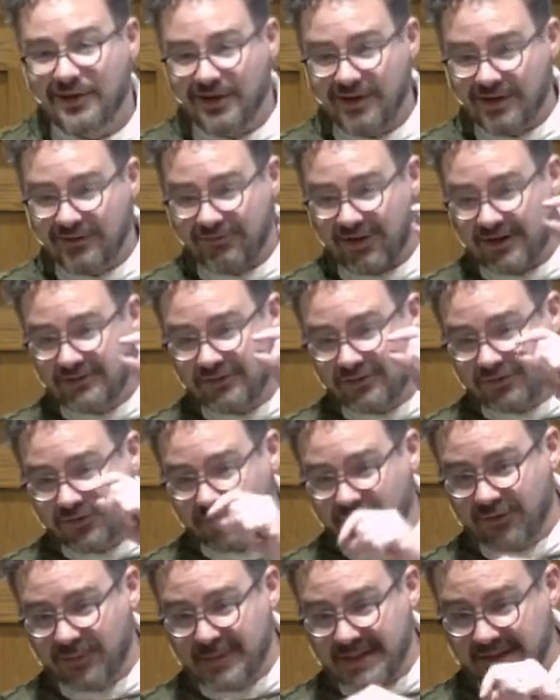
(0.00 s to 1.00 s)
finds its
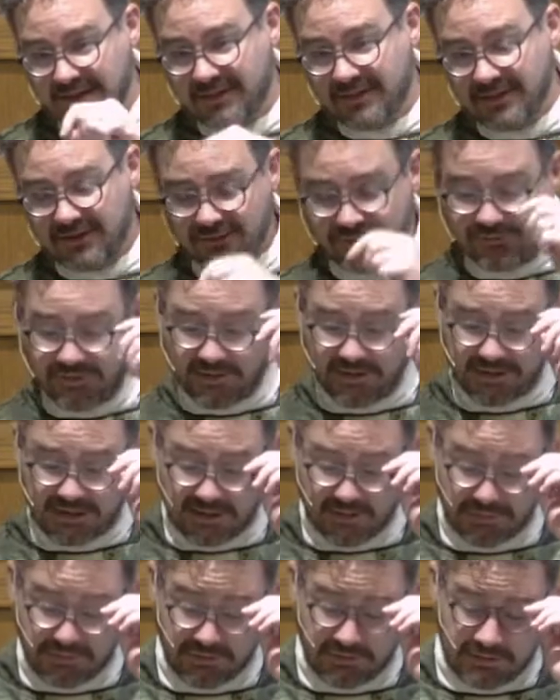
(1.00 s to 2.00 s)
fulfillment in this very
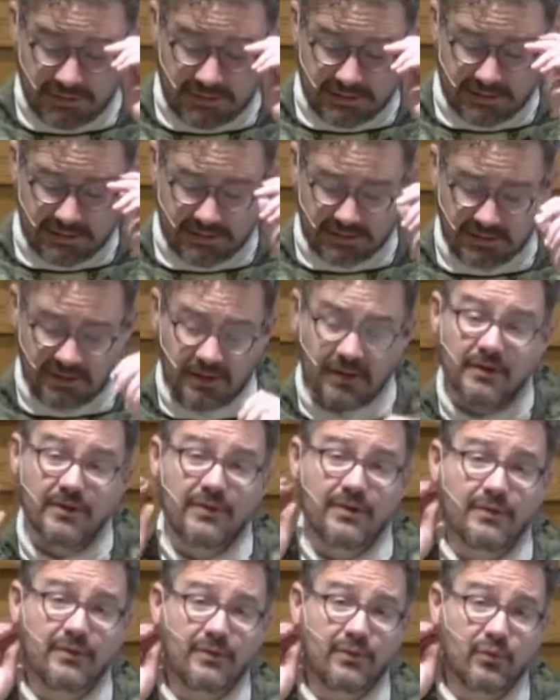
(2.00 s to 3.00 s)
community
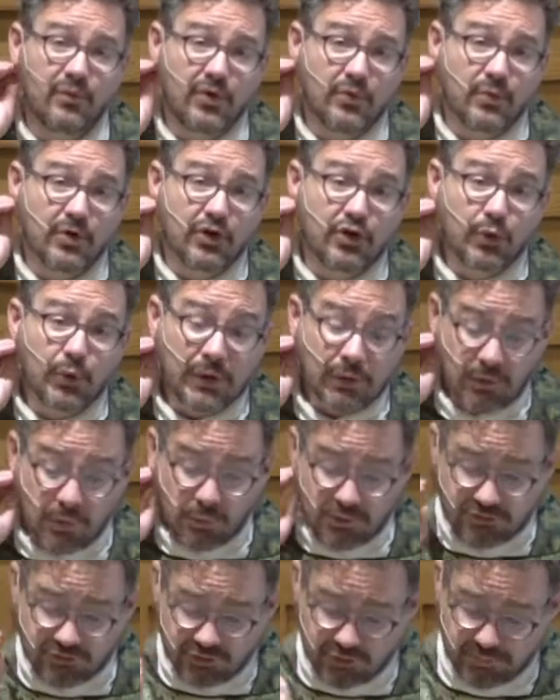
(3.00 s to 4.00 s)
when we're doing what
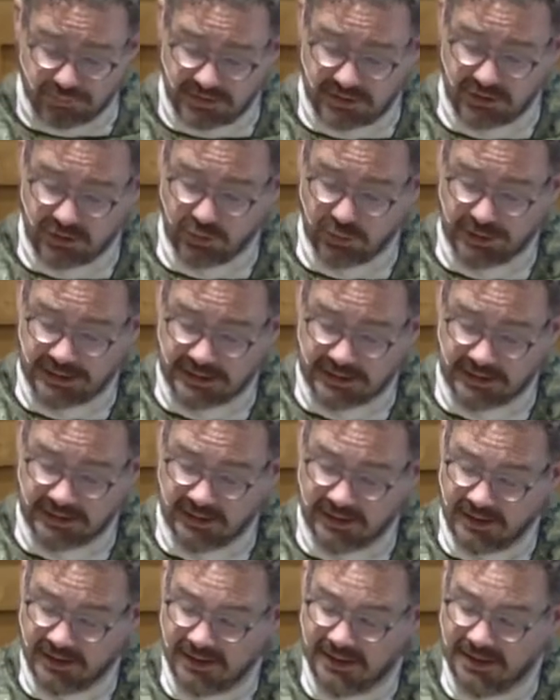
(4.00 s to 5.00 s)
we should be doing
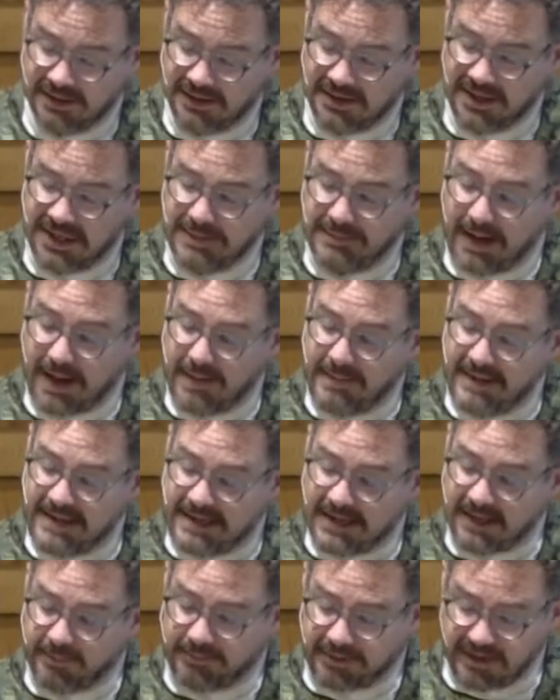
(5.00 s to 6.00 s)
by
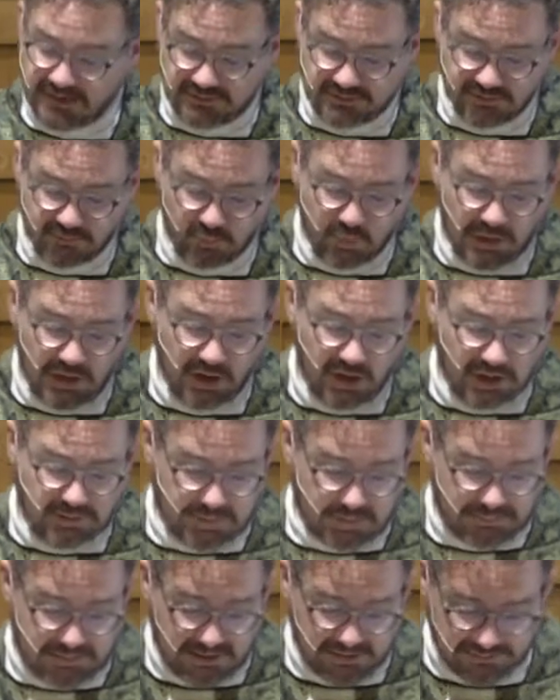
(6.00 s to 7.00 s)
being a place of welcome, a
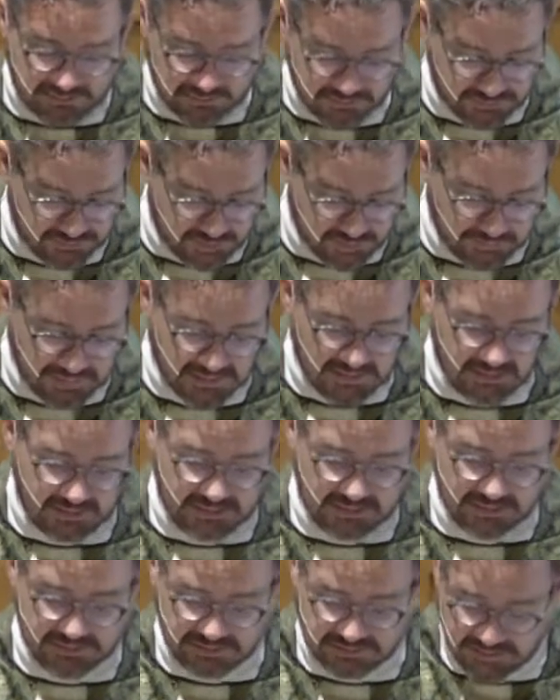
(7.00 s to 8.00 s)
place of
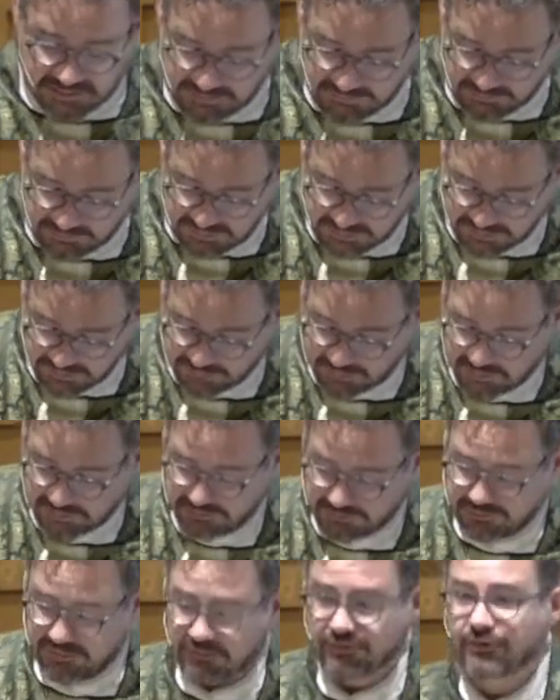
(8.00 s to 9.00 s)
stability, safety, and
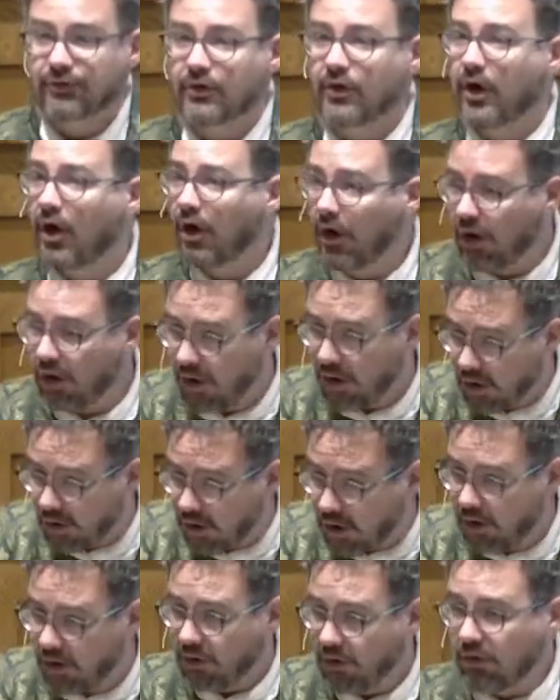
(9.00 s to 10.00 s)
justice for
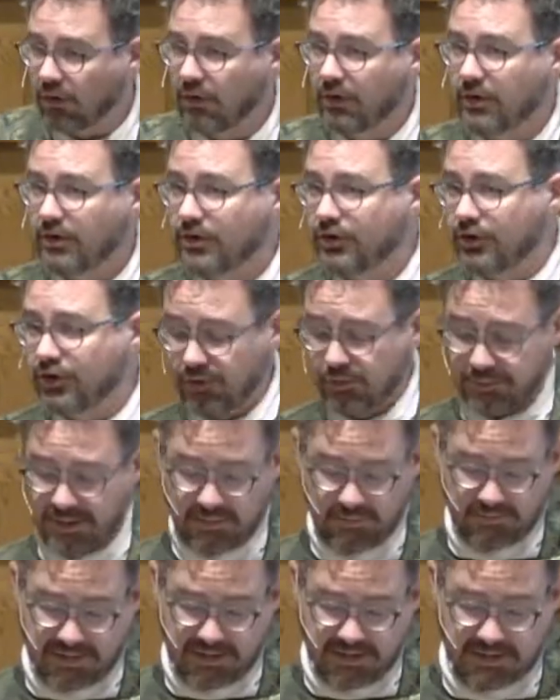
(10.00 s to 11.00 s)
all human
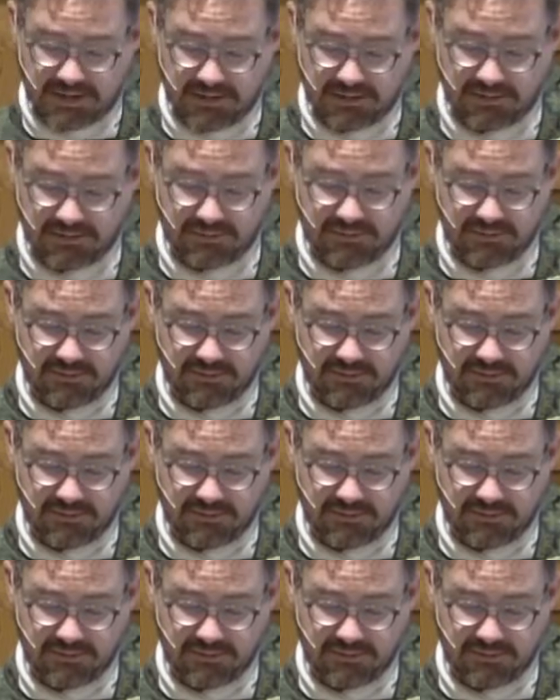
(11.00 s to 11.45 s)
beings.